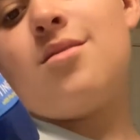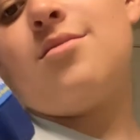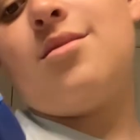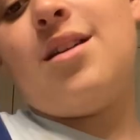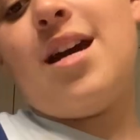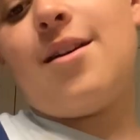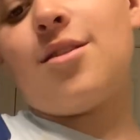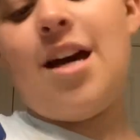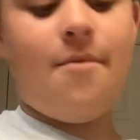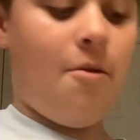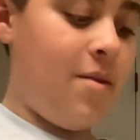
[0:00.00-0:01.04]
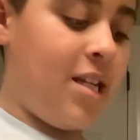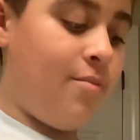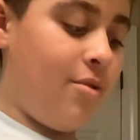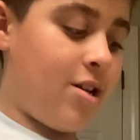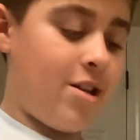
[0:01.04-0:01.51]
They also have a
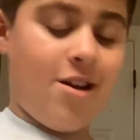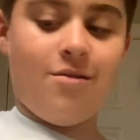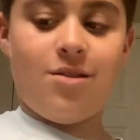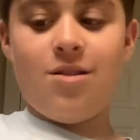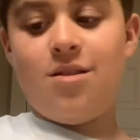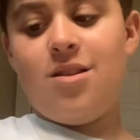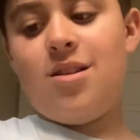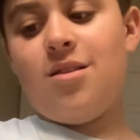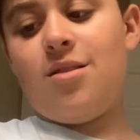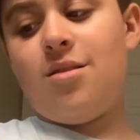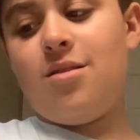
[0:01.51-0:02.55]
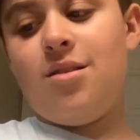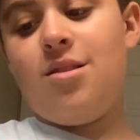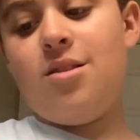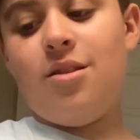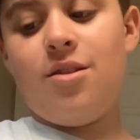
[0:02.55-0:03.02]
Facebook account and, uh,
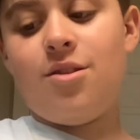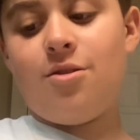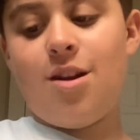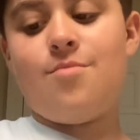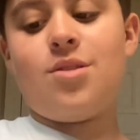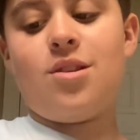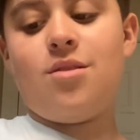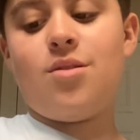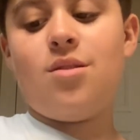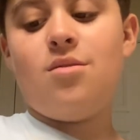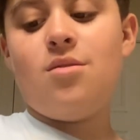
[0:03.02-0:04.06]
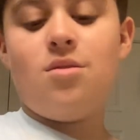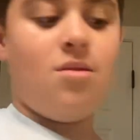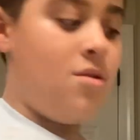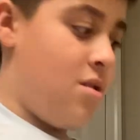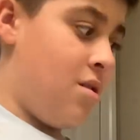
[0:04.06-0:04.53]
and an Instagram account.
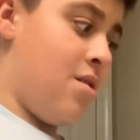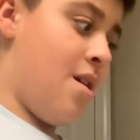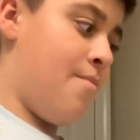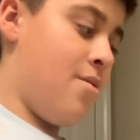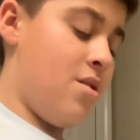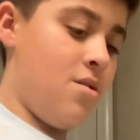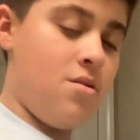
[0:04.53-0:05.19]
Yep.